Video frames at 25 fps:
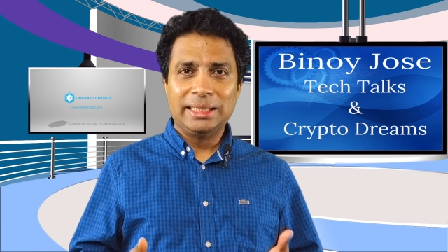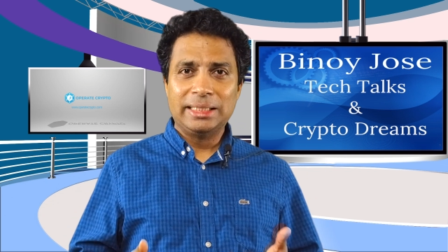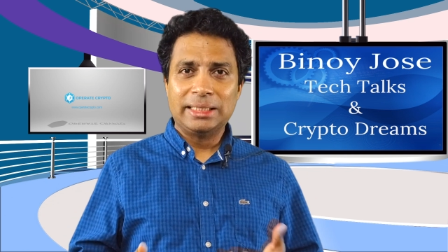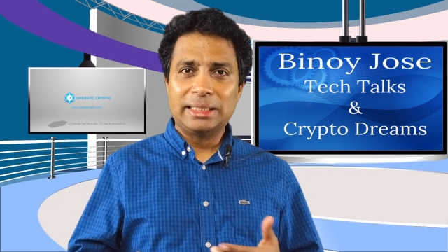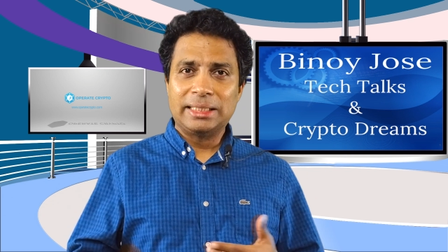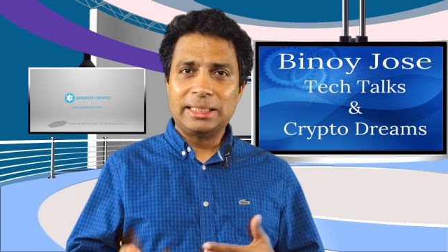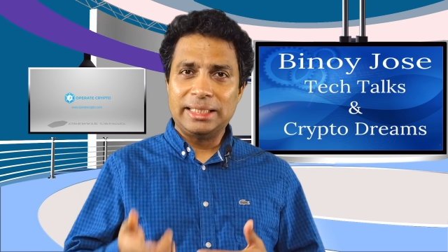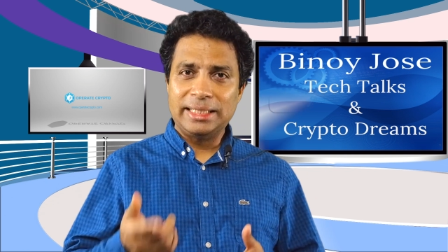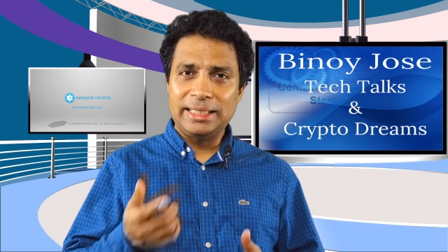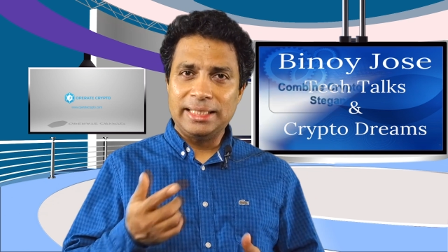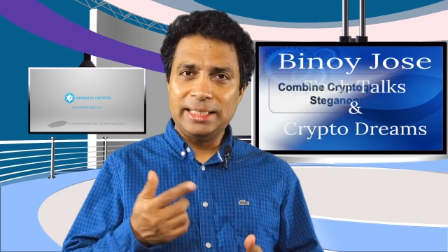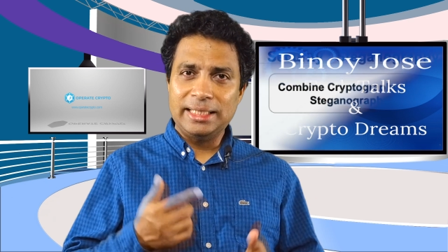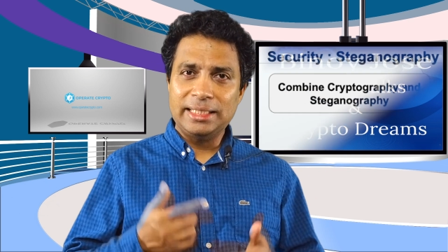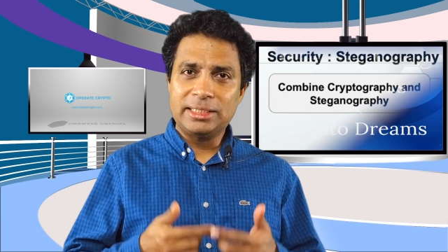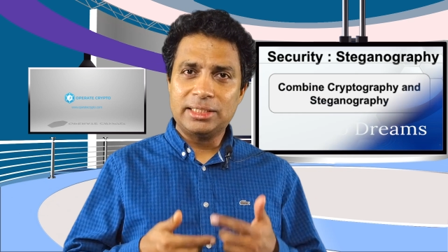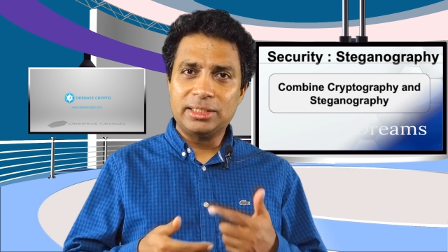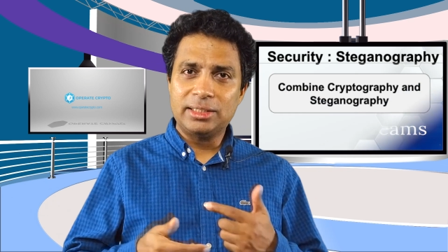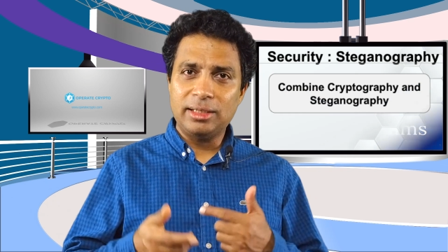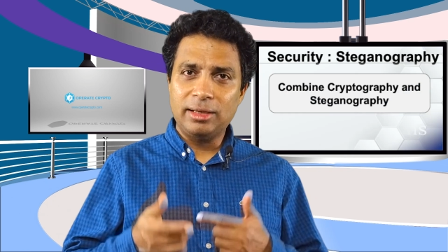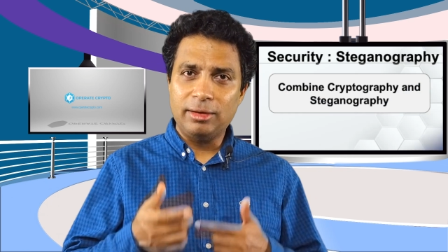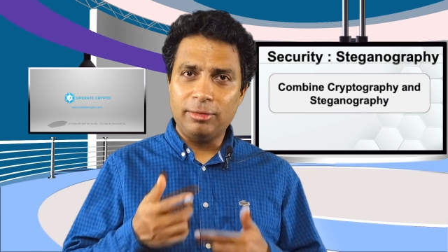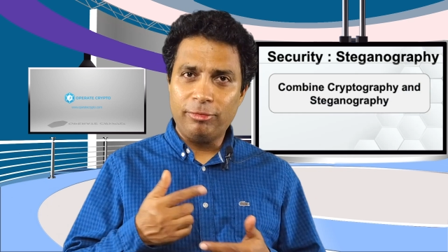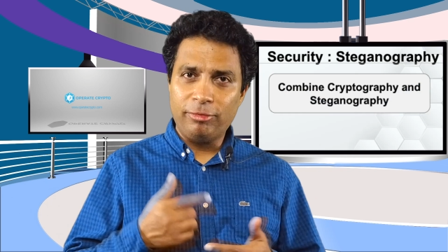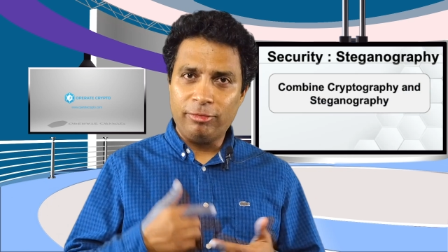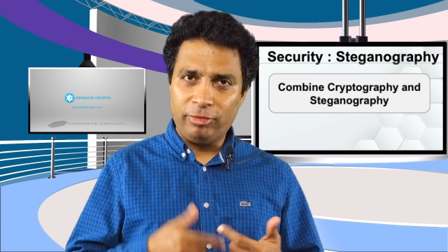creates
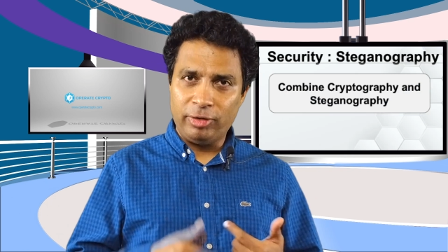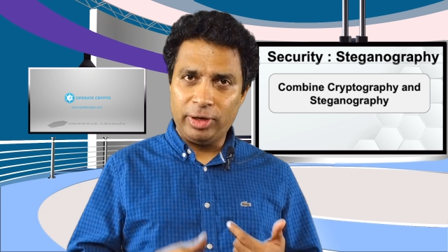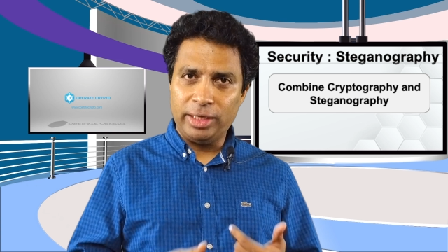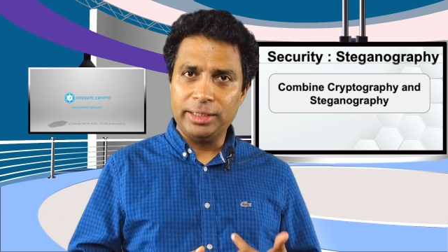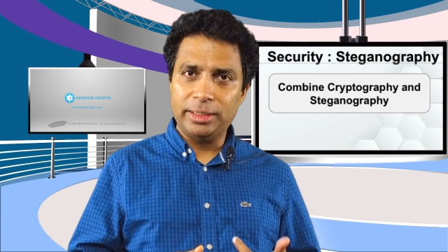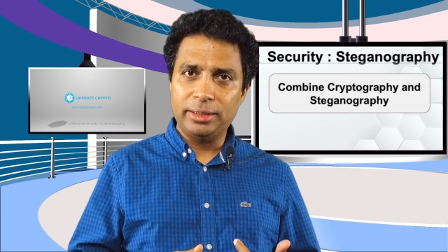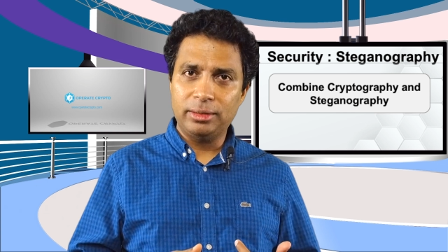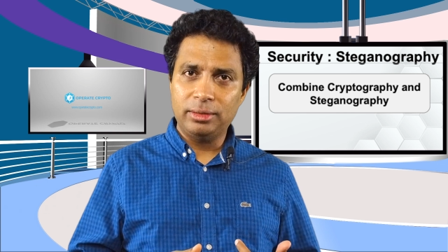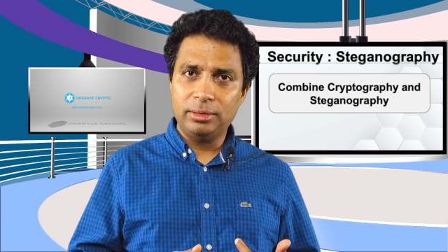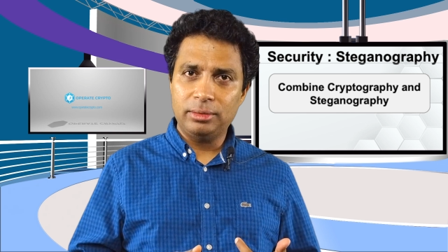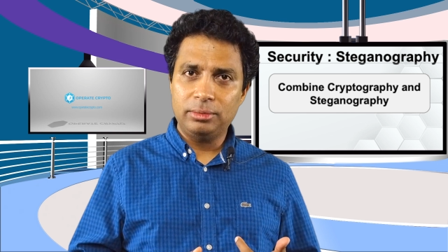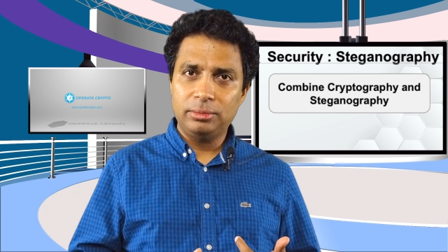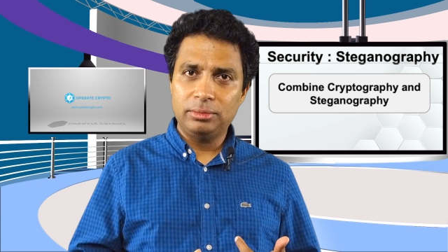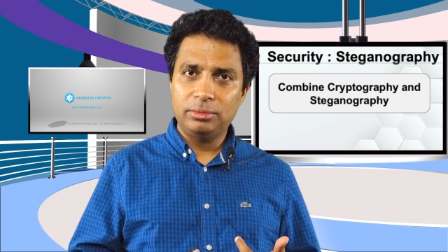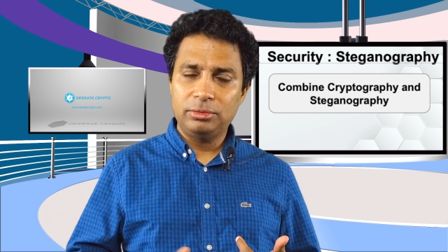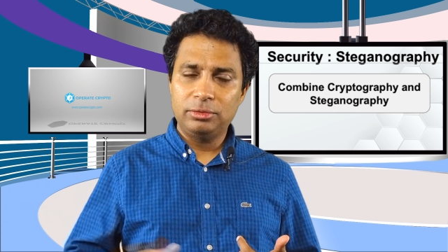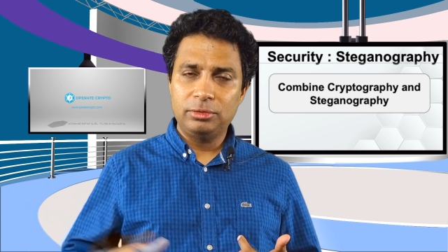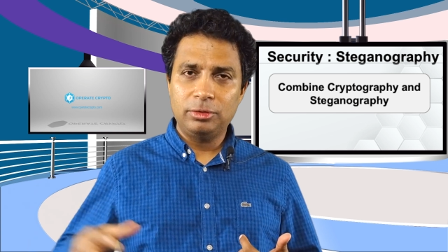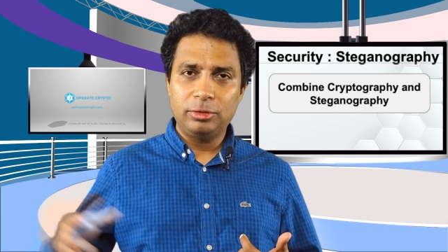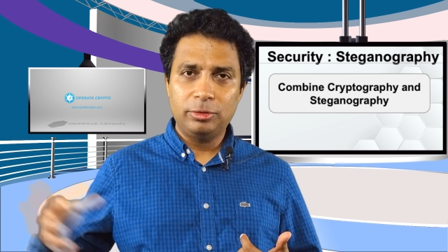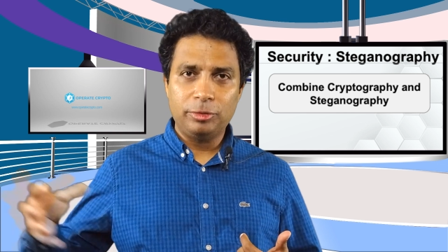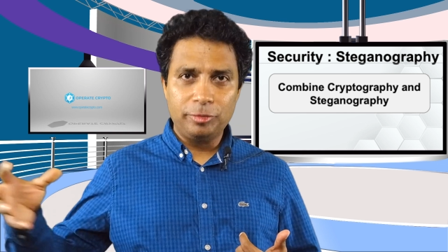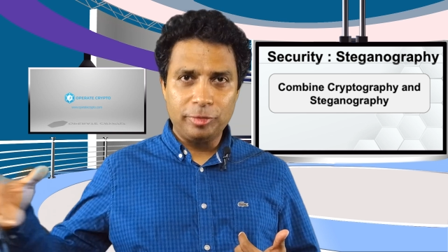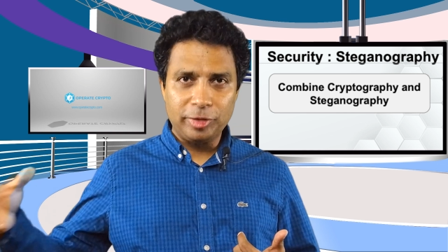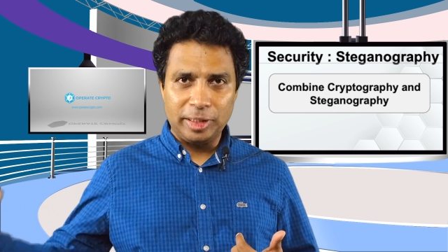a file
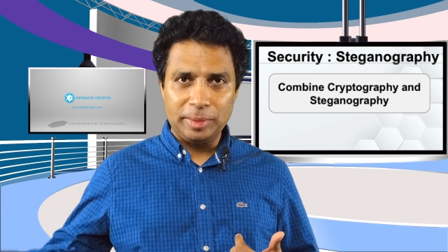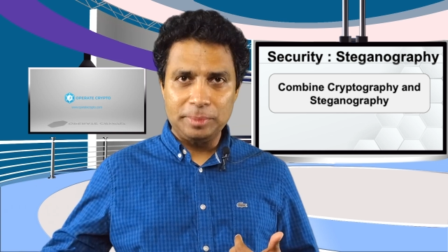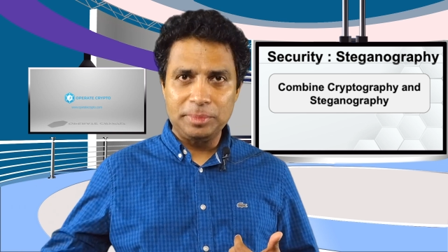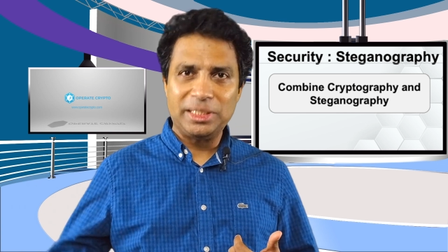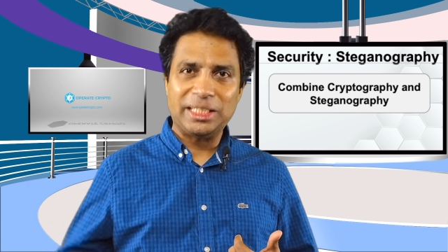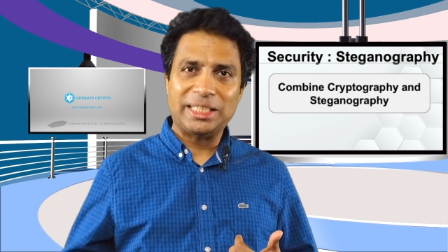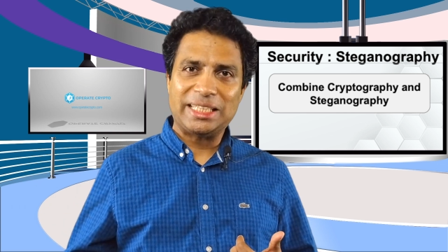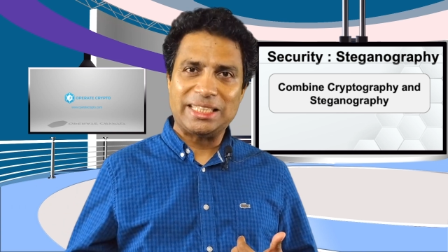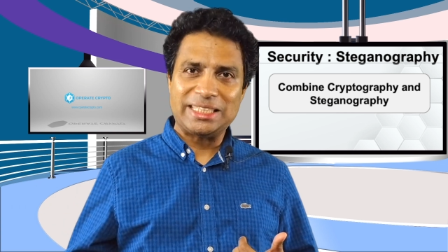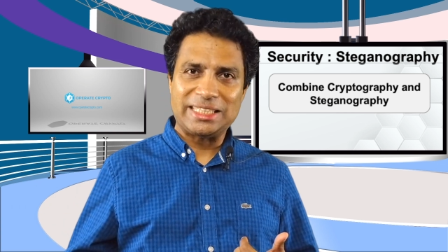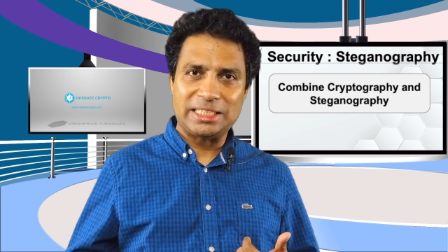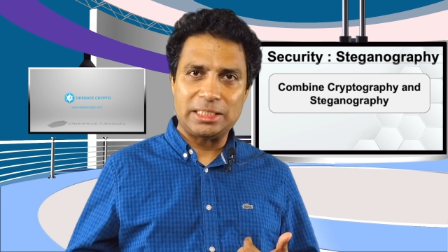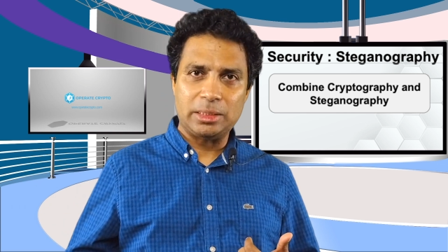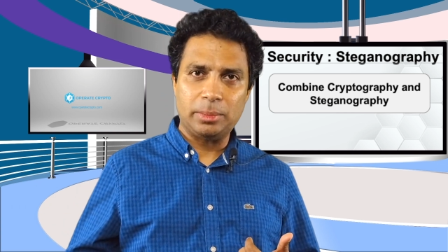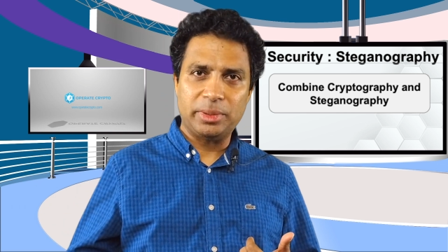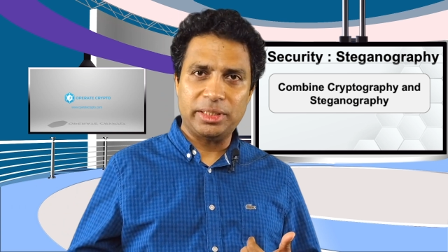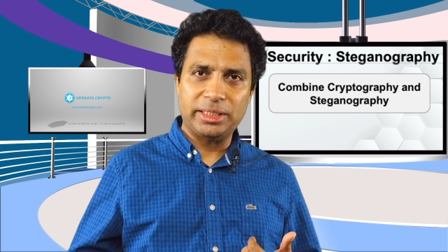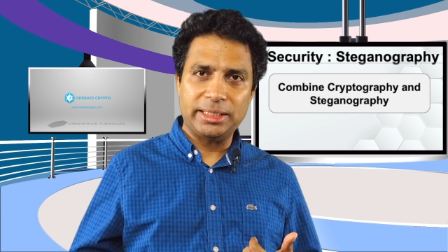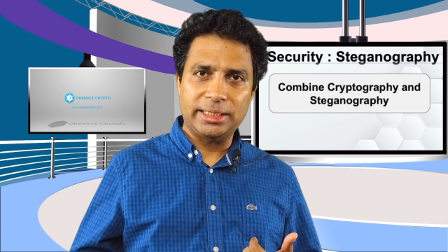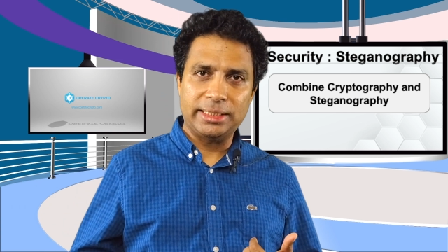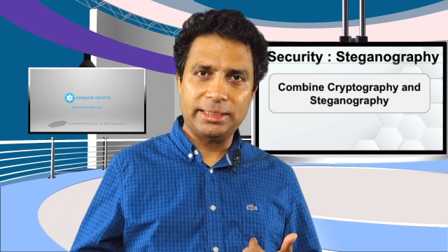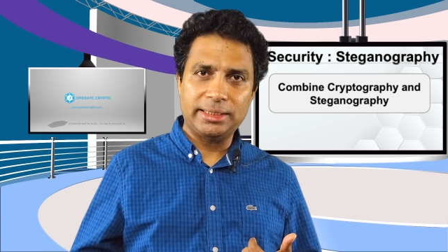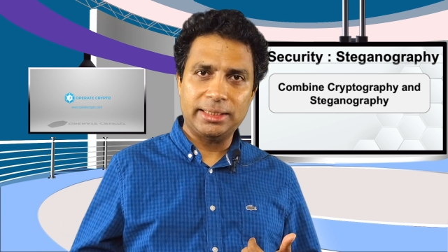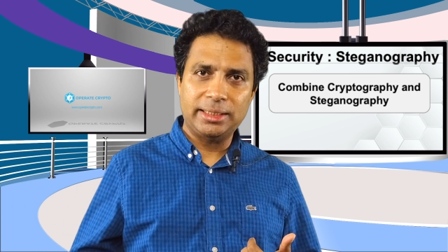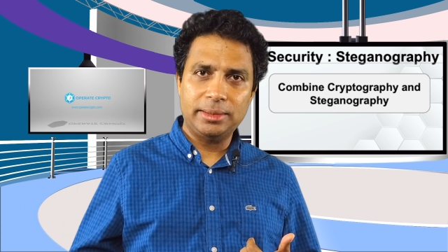from the customer
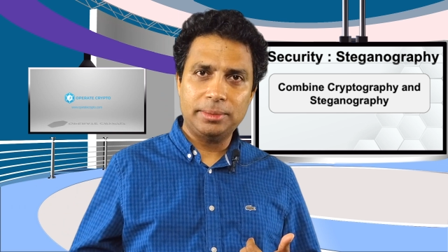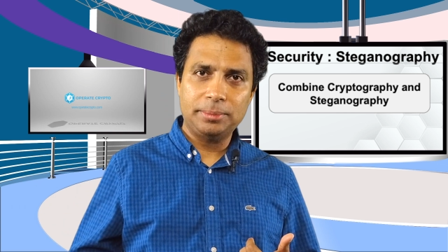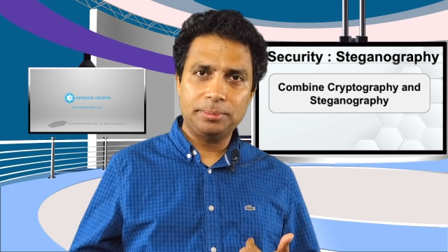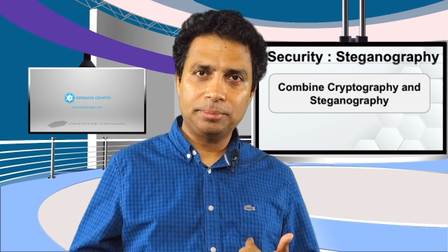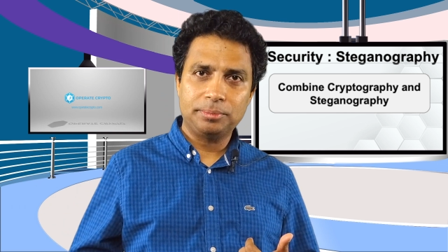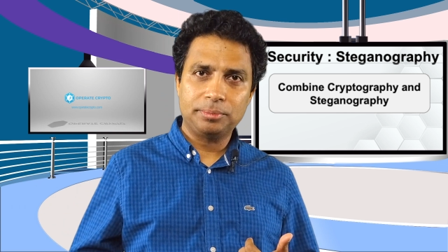data